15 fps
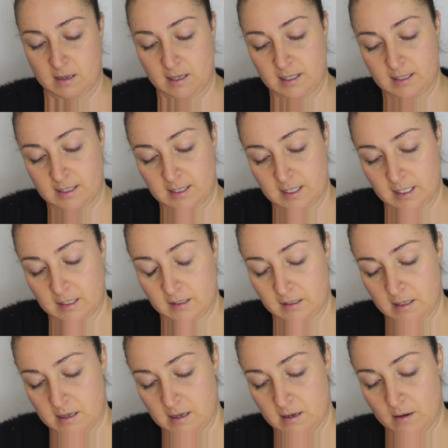
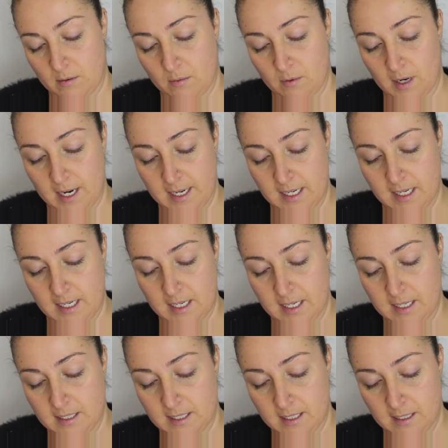conceal where I need
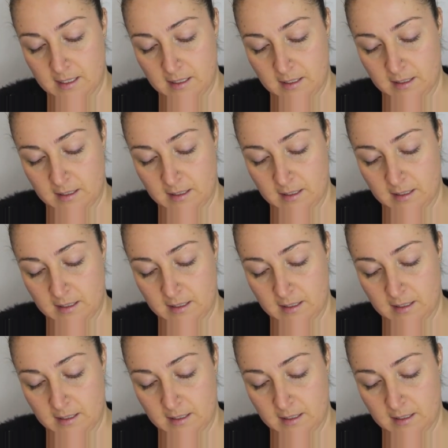it.